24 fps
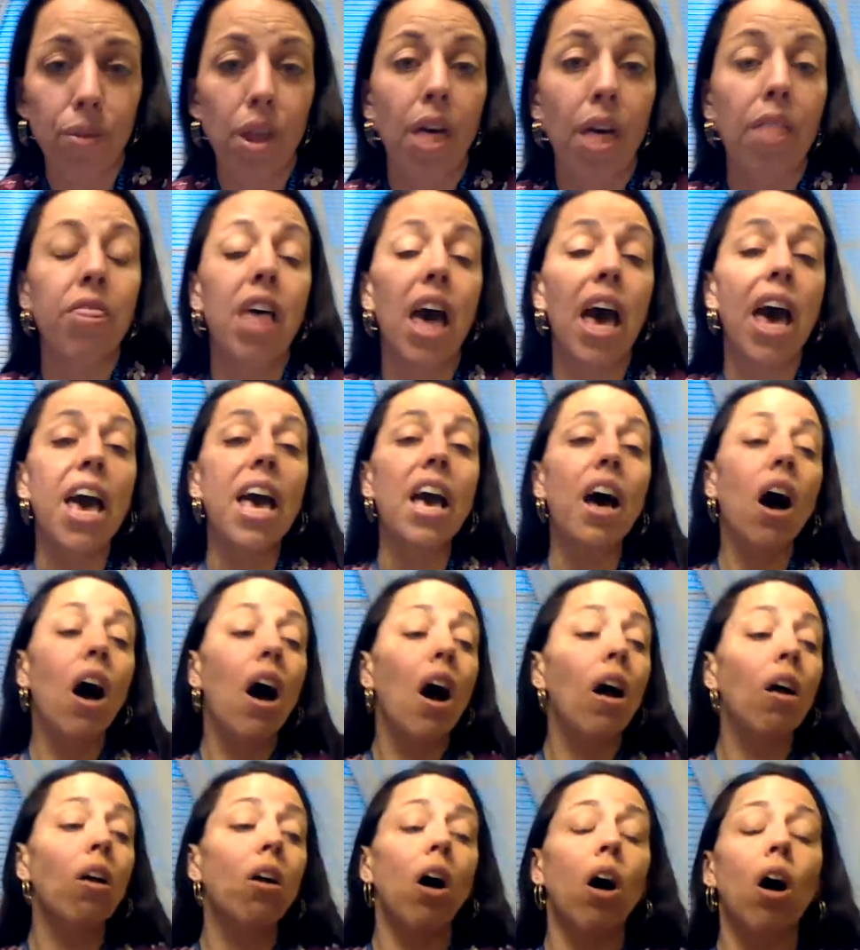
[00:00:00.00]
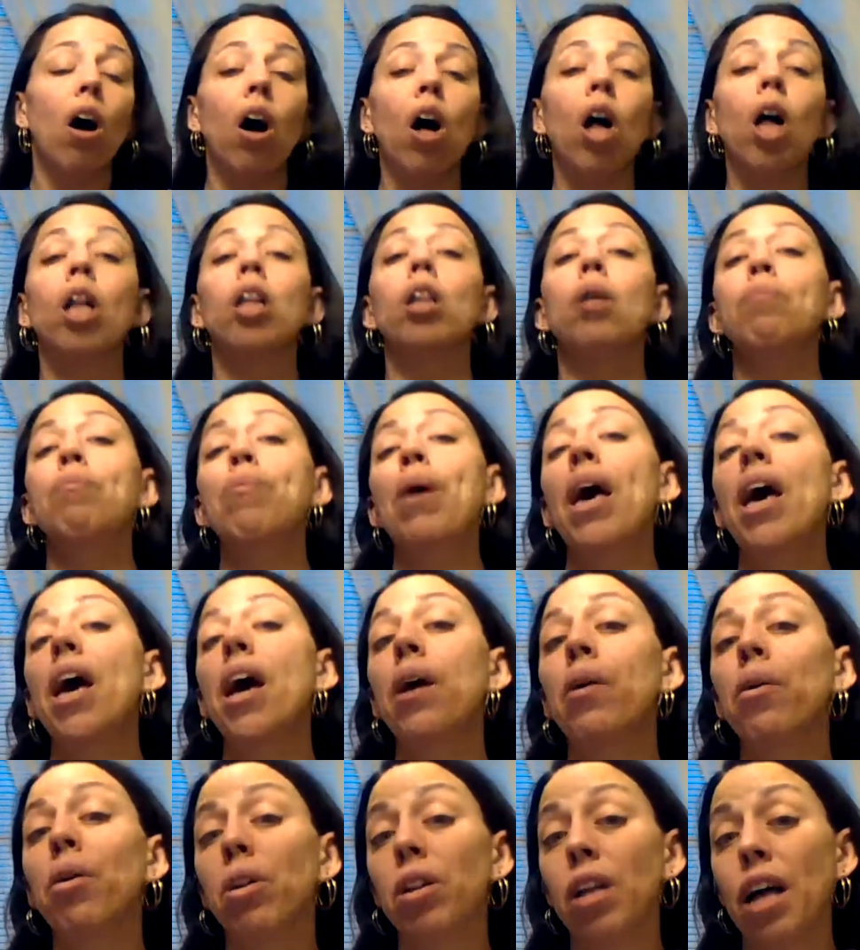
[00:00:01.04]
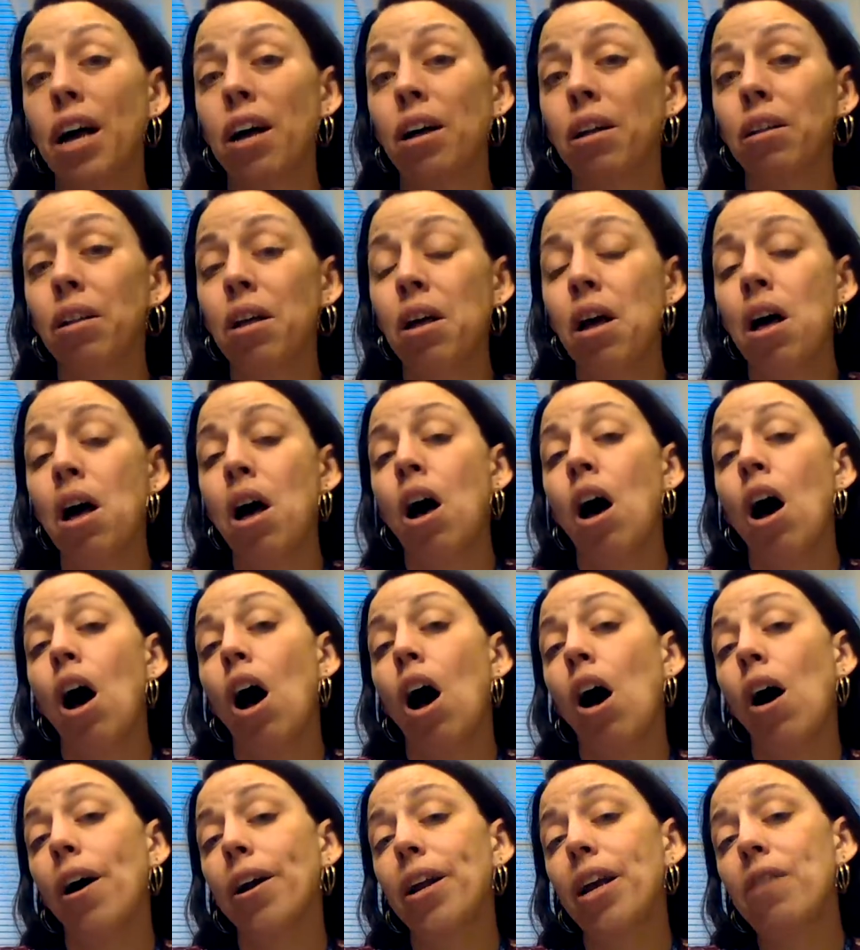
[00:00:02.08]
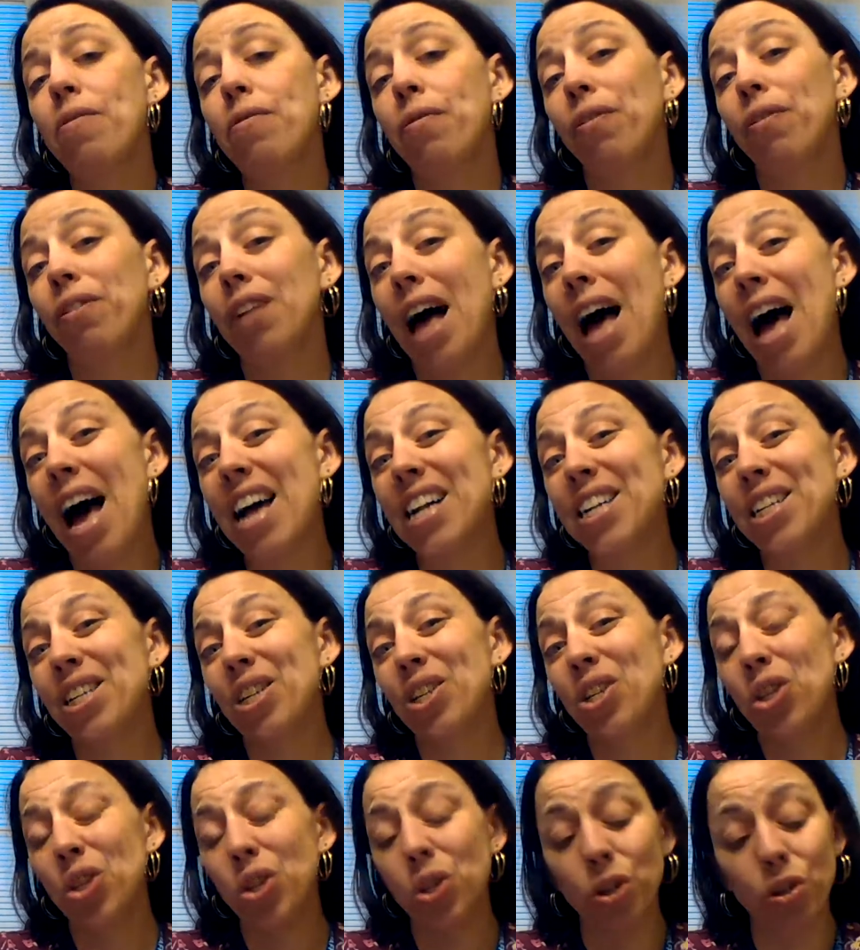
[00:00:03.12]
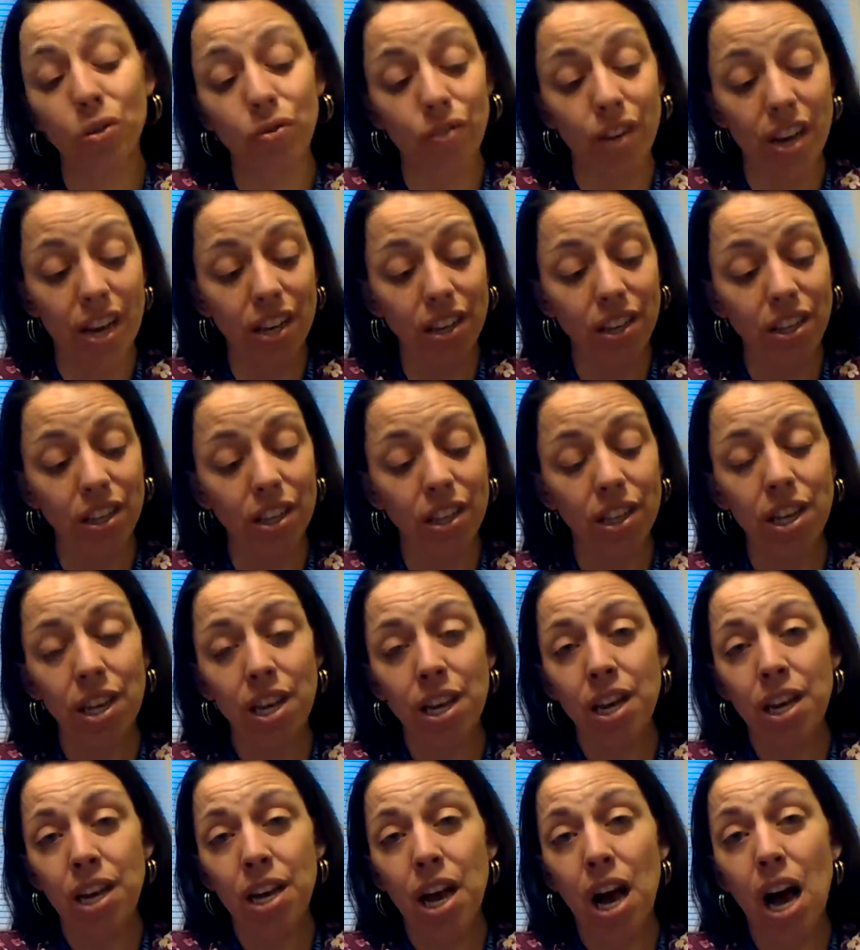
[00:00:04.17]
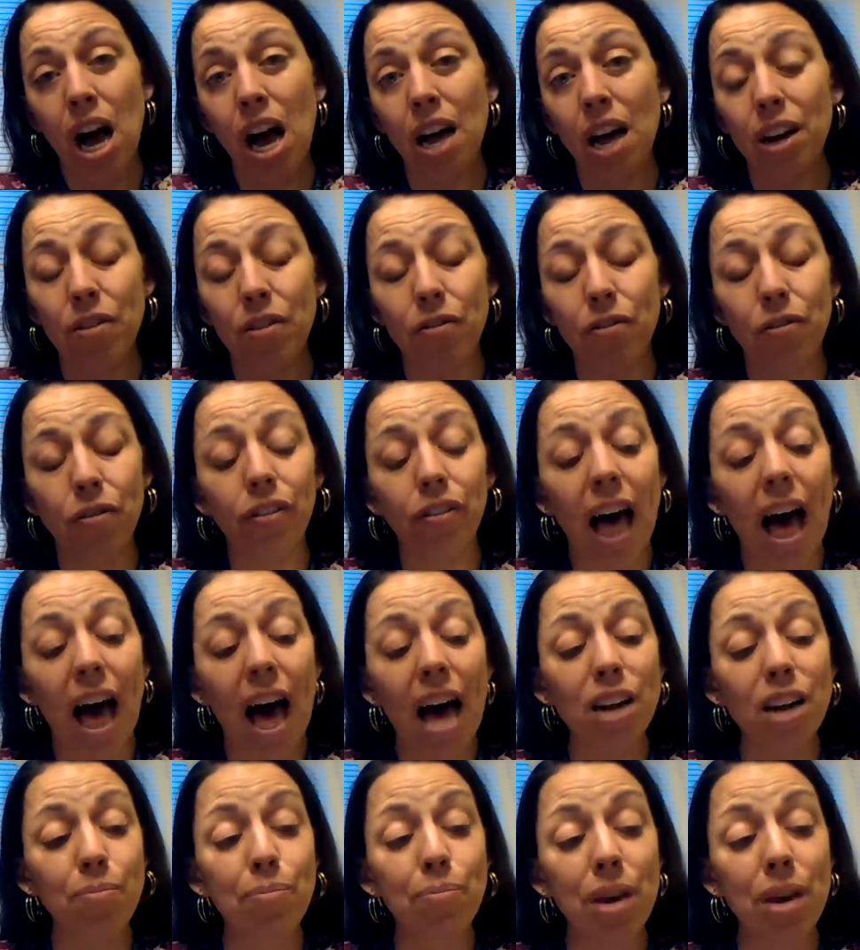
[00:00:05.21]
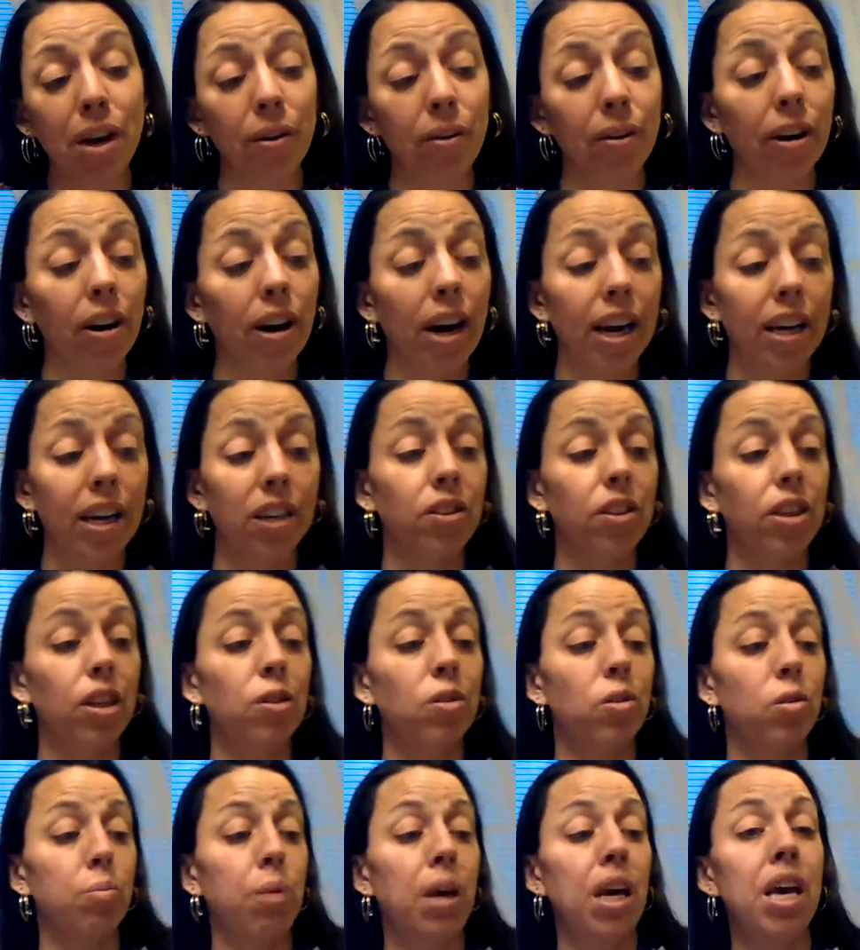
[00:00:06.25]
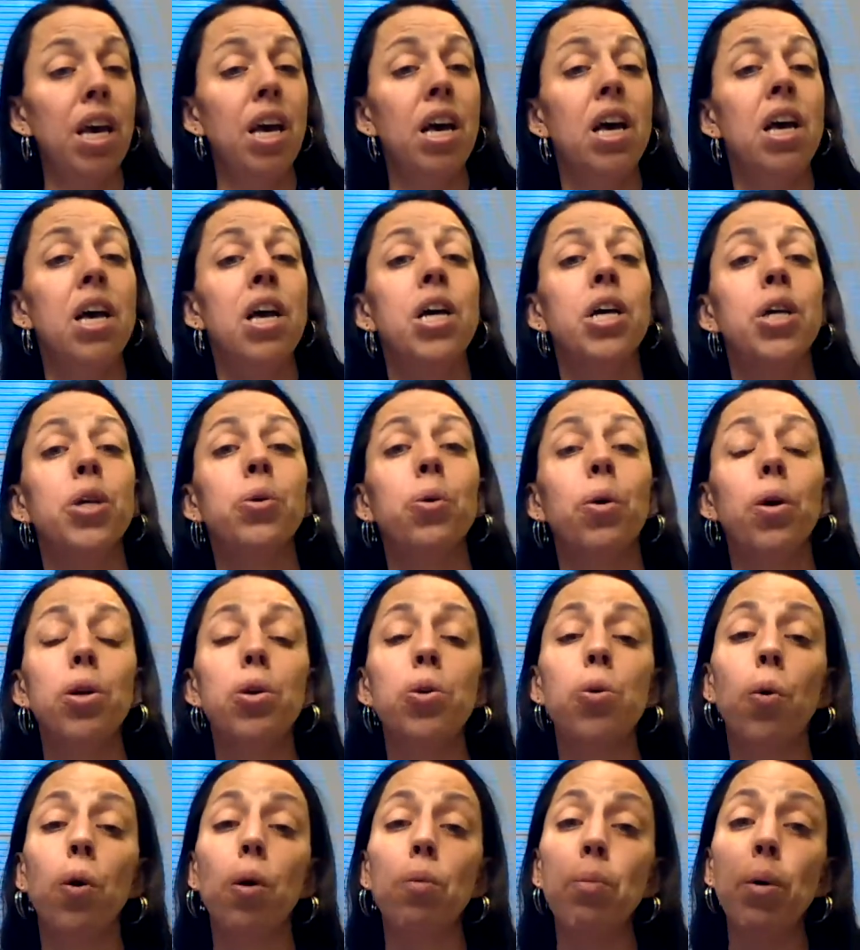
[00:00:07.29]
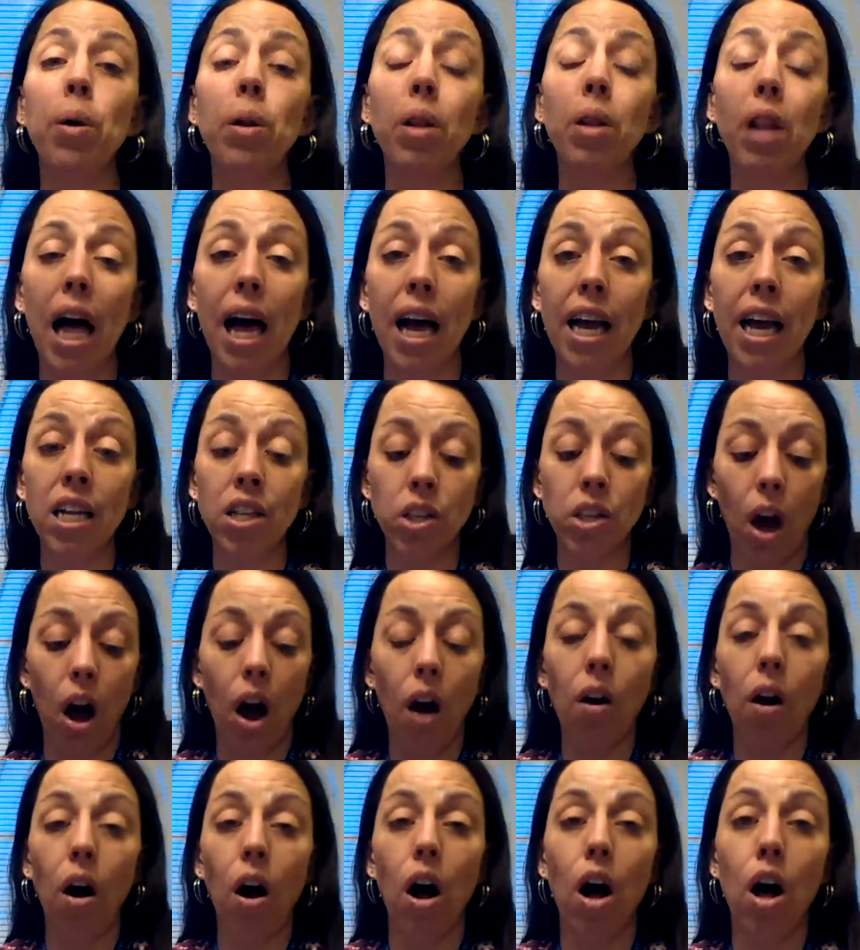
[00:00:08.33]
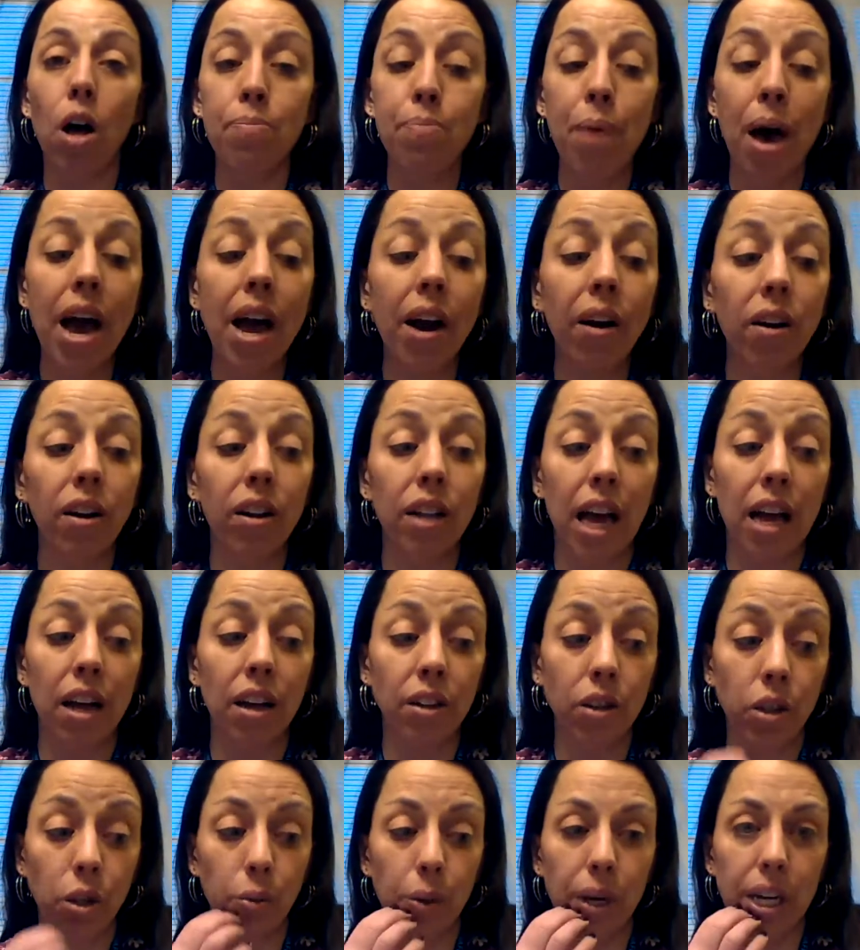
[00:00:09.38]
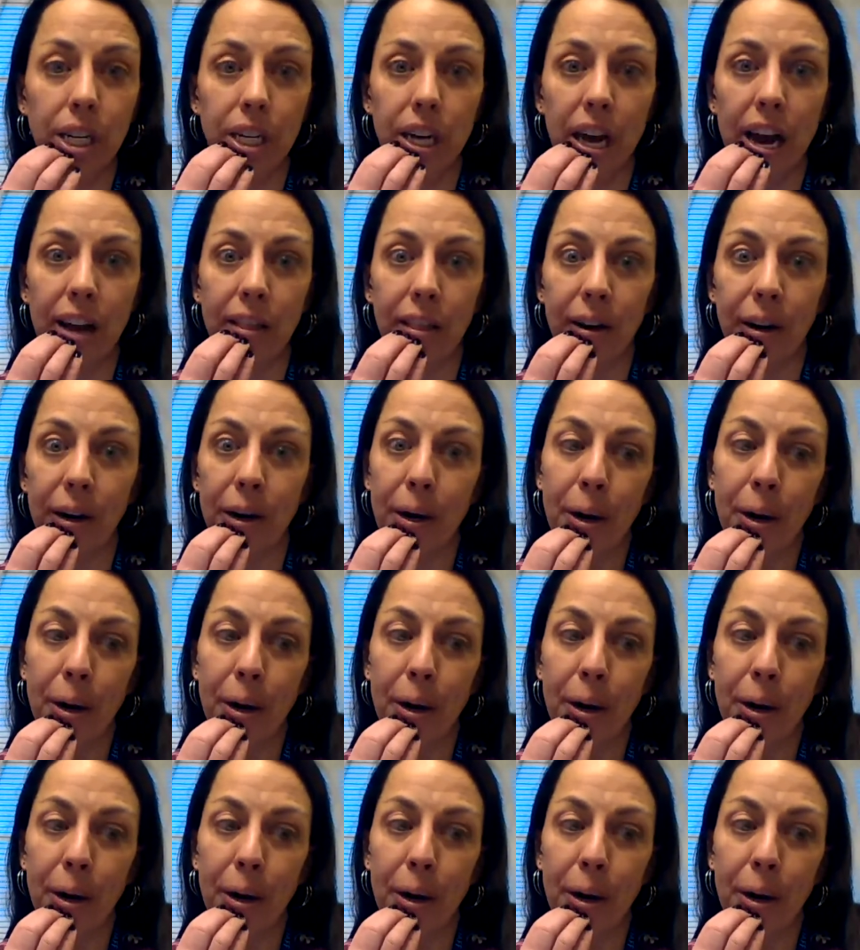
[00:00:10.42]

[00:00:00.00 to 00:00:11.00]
They are all parallel. On a flat surface, on a flat mirror, excuse me, your normal lines are all parallel to each other.